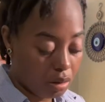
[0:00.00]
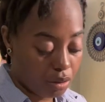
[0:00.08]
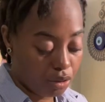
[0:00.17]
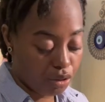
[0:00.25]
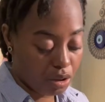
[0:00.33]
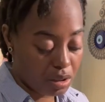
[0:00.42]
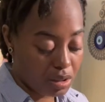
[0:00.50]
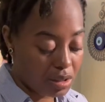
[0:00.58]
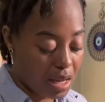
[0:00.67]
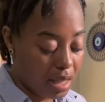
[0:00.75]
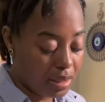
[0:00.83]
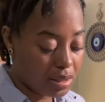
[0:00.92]
cricket
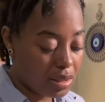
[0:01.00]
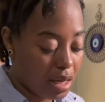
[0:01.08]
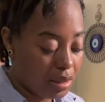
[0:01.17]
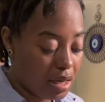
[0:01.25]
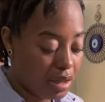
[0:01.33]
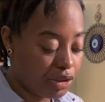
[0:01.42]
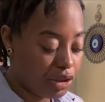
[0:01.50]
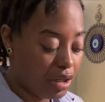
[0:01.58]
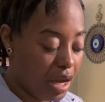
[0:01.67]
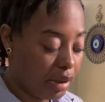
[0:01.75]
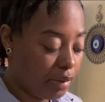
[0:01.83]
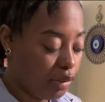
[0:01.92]
silence non-action
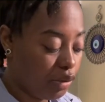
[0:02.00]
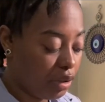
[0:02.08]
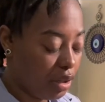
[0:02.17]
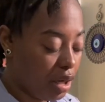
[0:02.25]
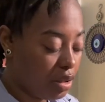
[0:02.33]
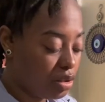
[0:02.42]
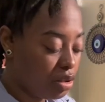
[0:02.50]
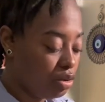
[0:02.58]
not communicating to